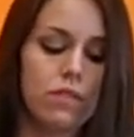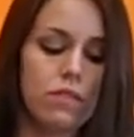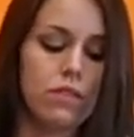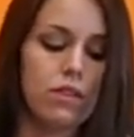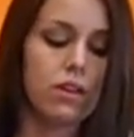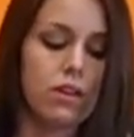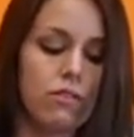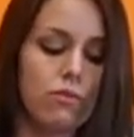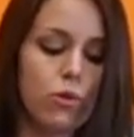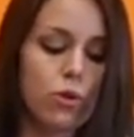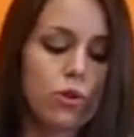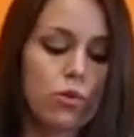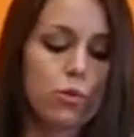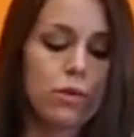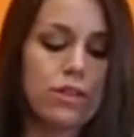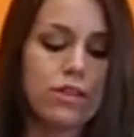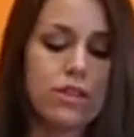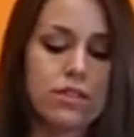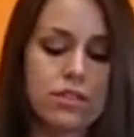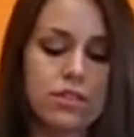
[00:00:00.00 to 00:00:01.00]
The fourth
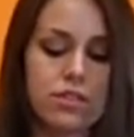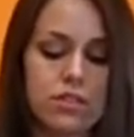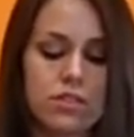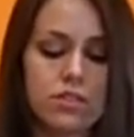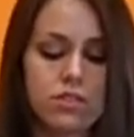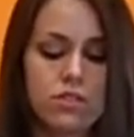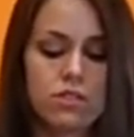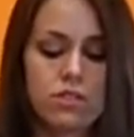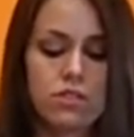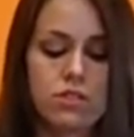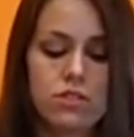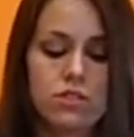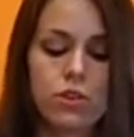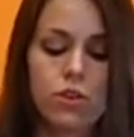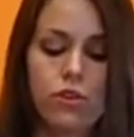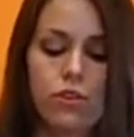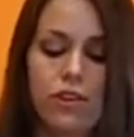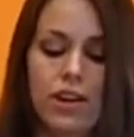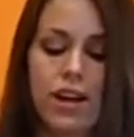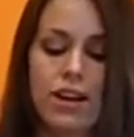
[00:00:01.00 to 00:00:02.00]
one is to
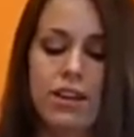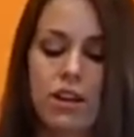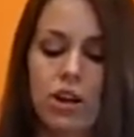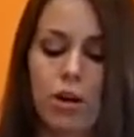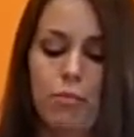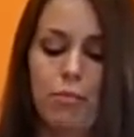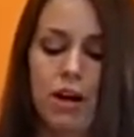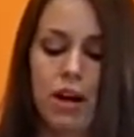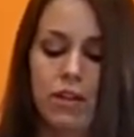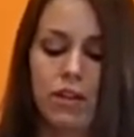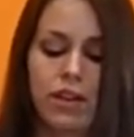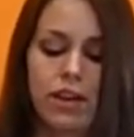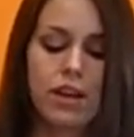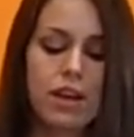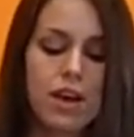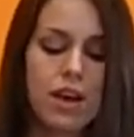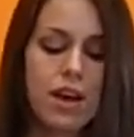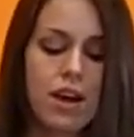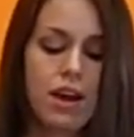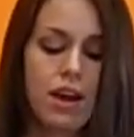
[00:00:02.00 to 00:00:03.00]
create a compelling
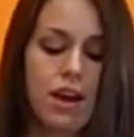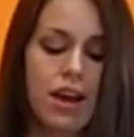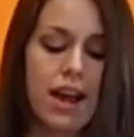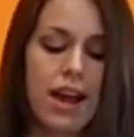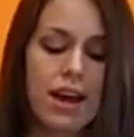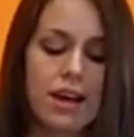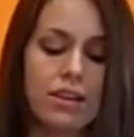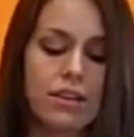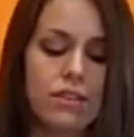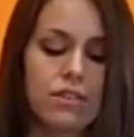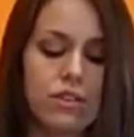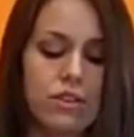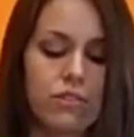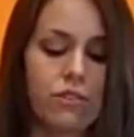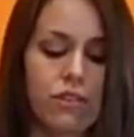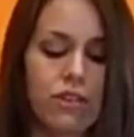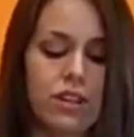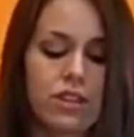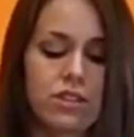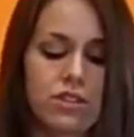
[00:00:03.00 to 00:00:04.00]
and
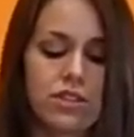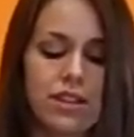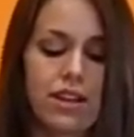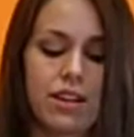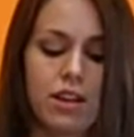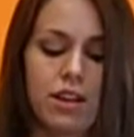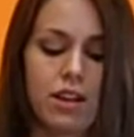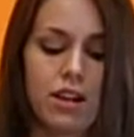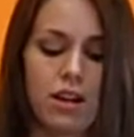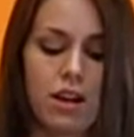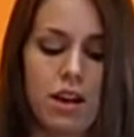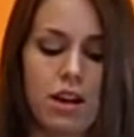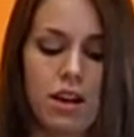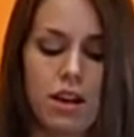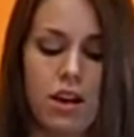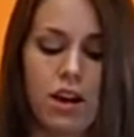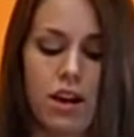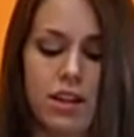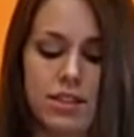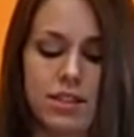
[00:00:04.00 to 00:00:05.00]
differentiating
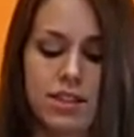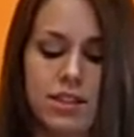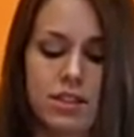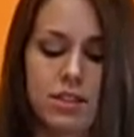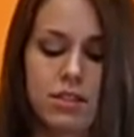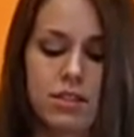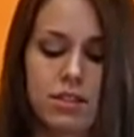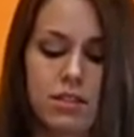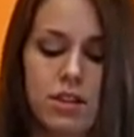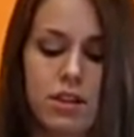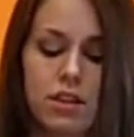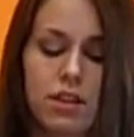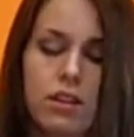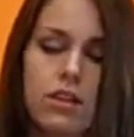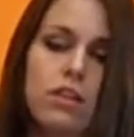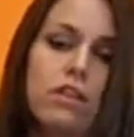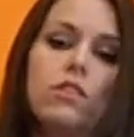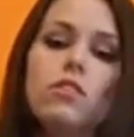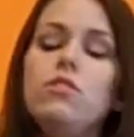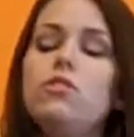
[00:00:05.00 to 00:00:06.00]
content.
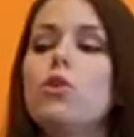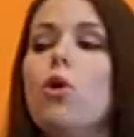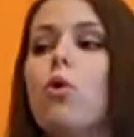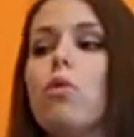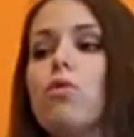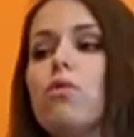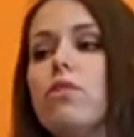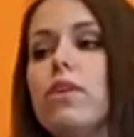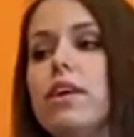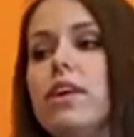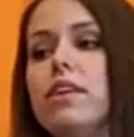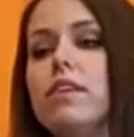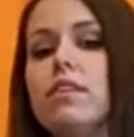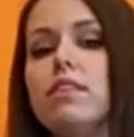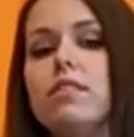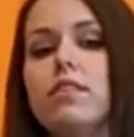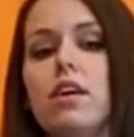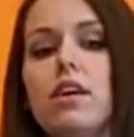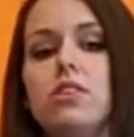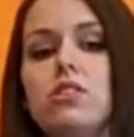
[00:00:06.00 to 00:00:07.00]
Don't read
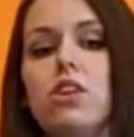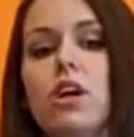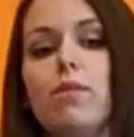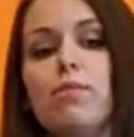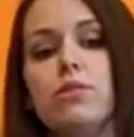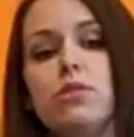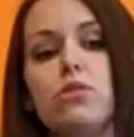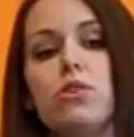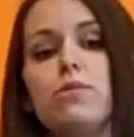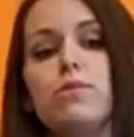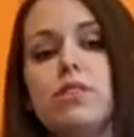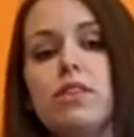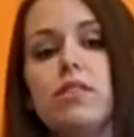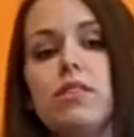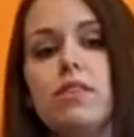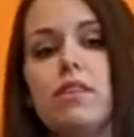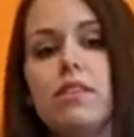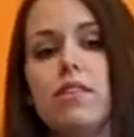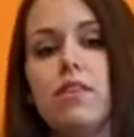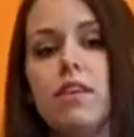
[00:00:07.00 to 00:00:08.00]
a job description.
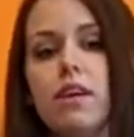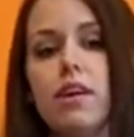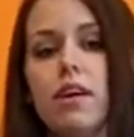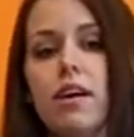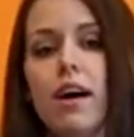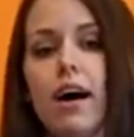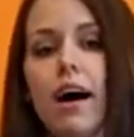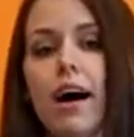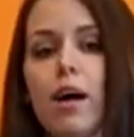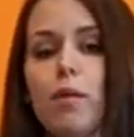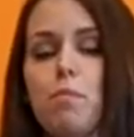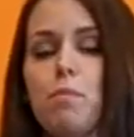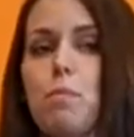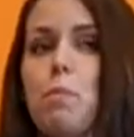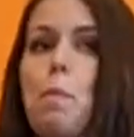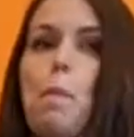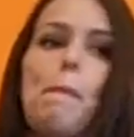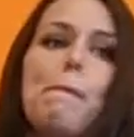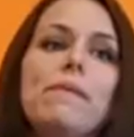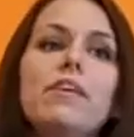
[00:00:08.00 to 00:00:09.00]

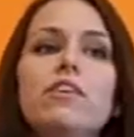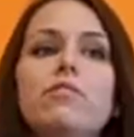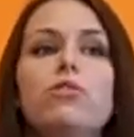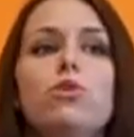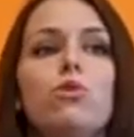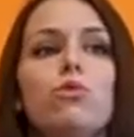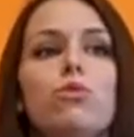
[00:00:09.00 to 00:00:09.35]
If you